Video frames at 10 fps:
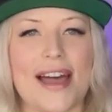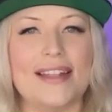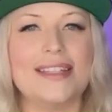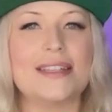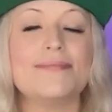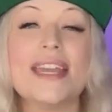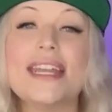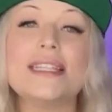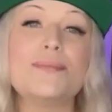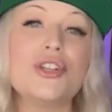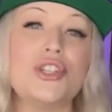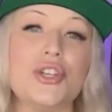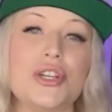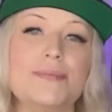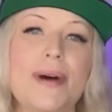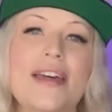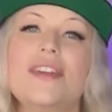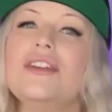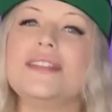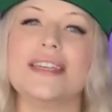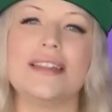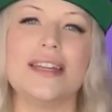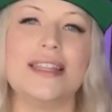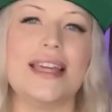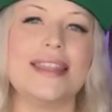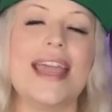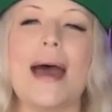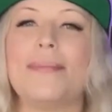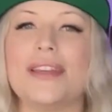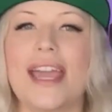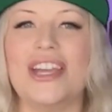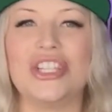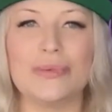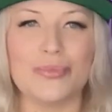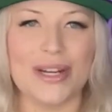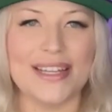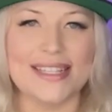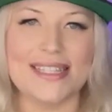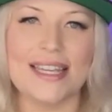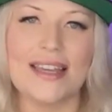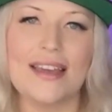found, it is produced by the utility that the application brings.